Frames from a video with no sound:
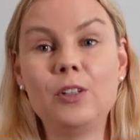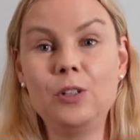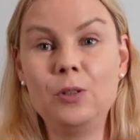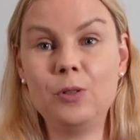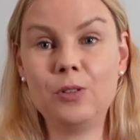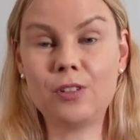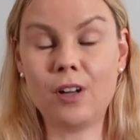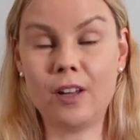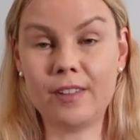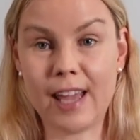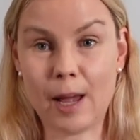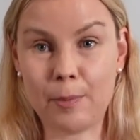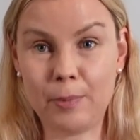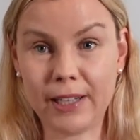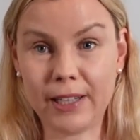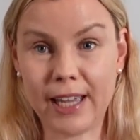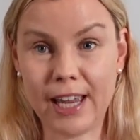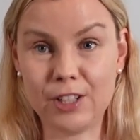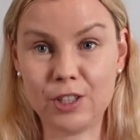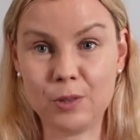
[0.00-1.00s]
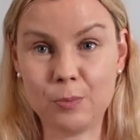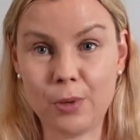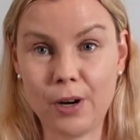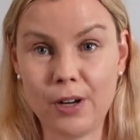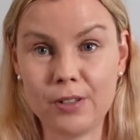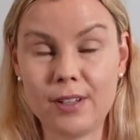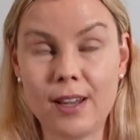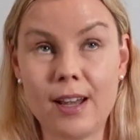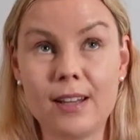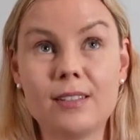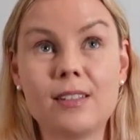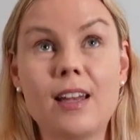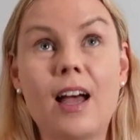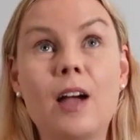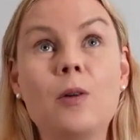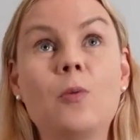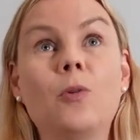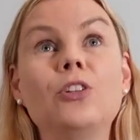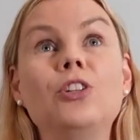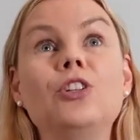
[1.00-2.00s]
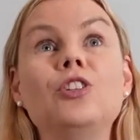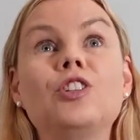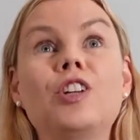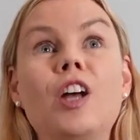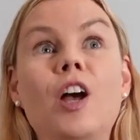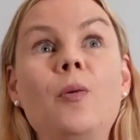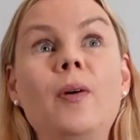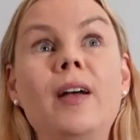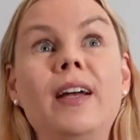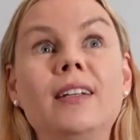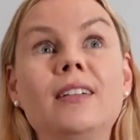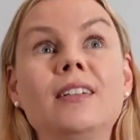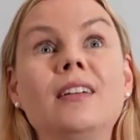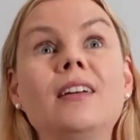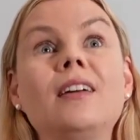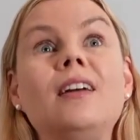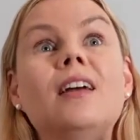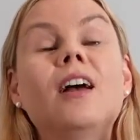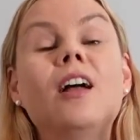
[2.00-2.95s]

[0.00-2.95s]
You start the application process. I want you to go in,